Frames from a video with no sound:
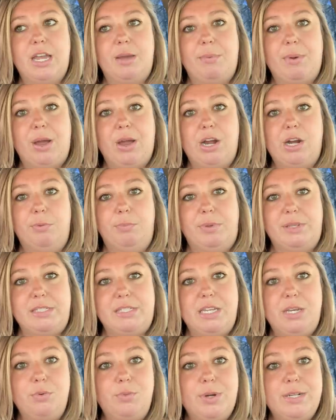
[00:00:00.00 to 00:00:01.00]
about how
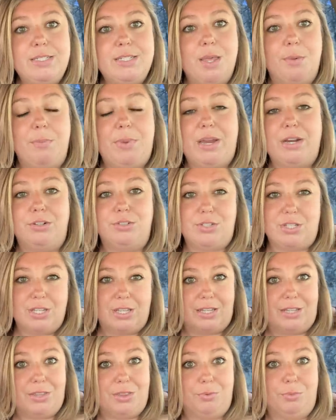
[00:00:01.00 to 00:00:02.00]
busy it was compared to
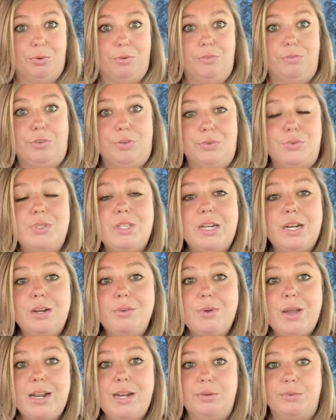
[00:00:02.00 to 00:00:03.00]
like the reviews that I
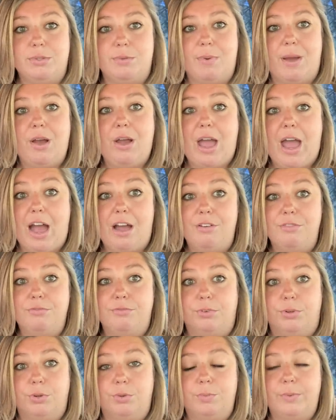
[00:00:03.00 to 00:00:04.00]
read. It was about half
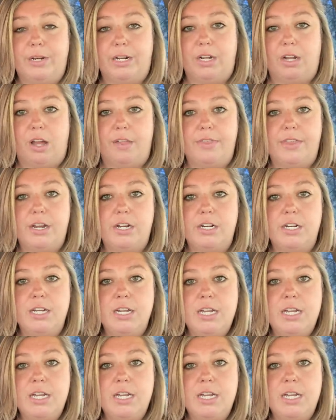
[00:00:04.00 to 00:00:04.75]
full when I got there.